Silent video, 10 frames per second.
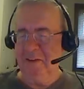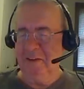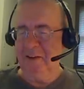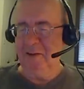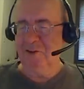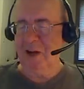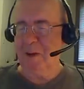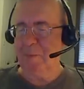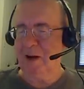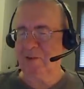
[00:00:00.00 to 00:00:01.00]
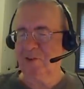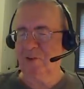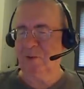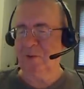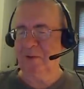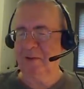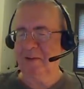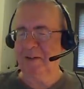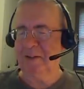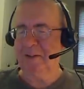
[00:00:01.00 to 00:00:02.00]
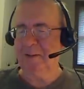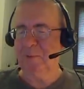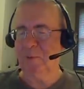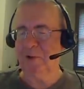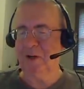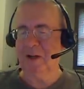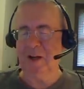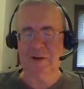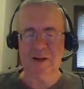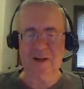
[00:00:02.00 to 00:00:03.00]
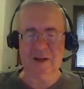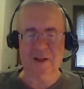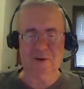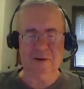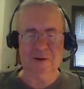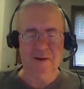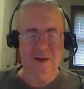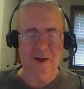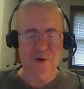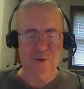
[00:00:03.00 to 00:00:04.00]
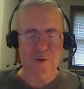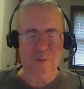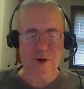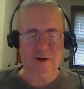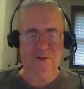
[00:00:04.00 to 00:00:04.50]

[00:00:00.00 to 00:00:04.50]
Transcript: the chat box. So we're going to have to get together and do a little practice